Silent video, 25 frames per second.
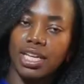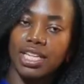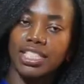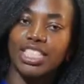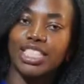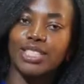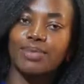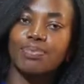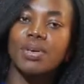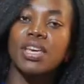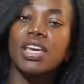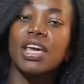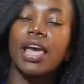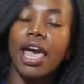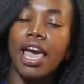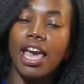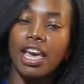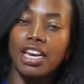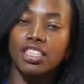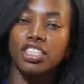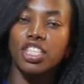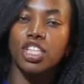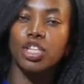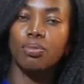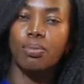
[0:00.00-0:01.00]
that is being
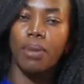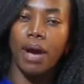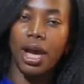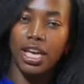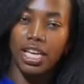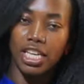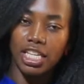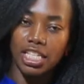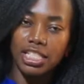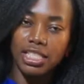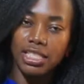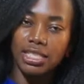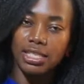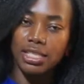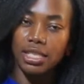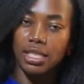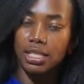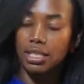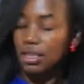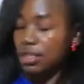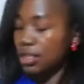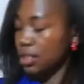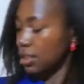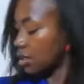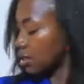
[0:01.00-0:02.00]
aided by
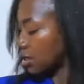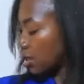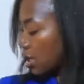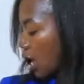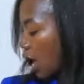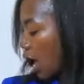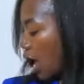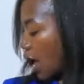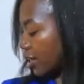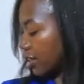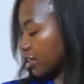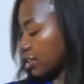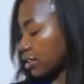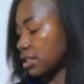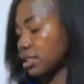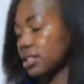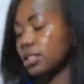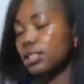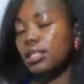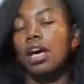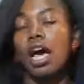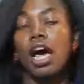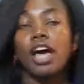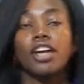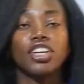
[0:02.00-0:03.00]
insects
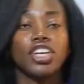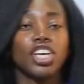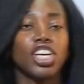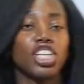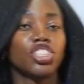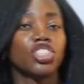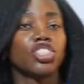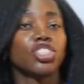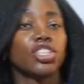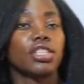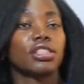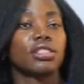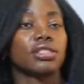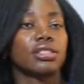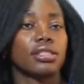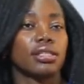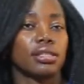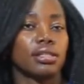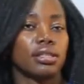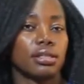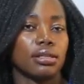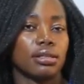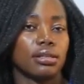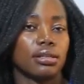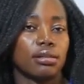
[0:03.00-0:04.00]
as an
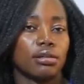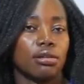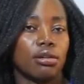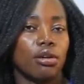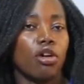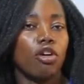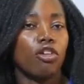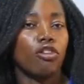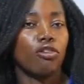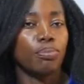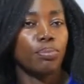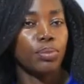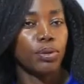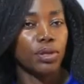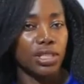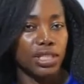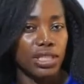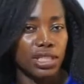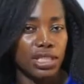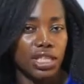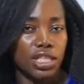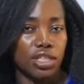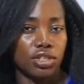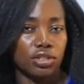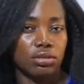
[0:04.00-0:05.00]
agent of
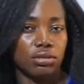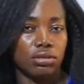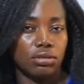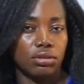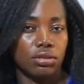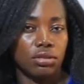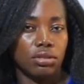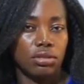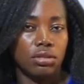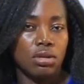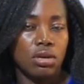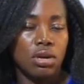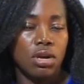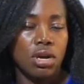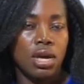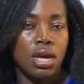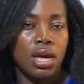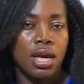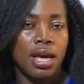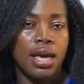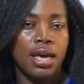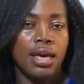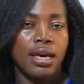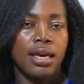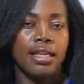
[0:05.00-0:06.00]
pollination.
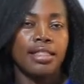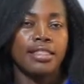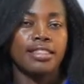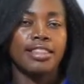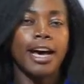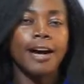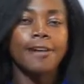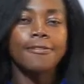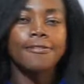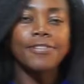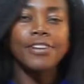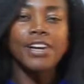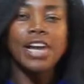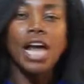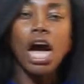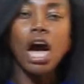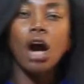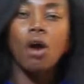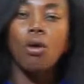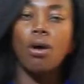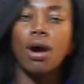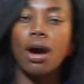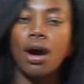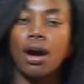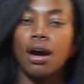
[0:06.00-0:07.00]
The
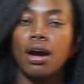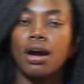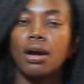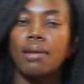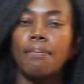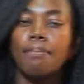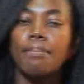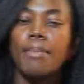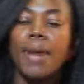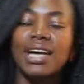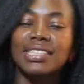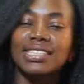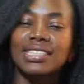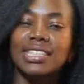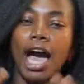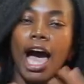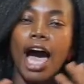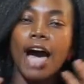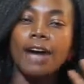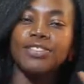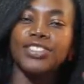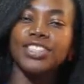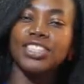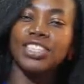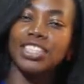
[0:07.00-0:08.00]
flower must
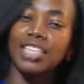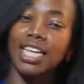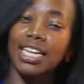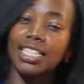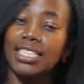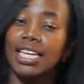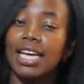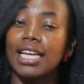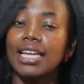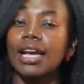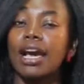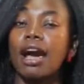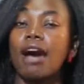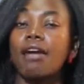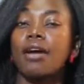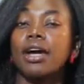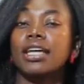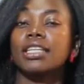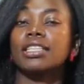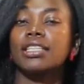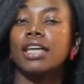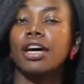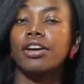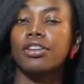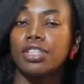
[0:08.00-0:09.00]
have certain
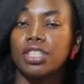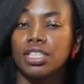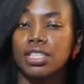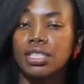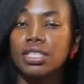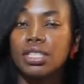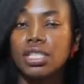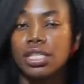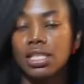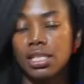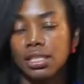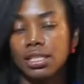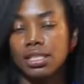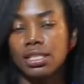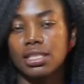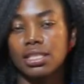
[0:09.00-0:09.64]
characteristics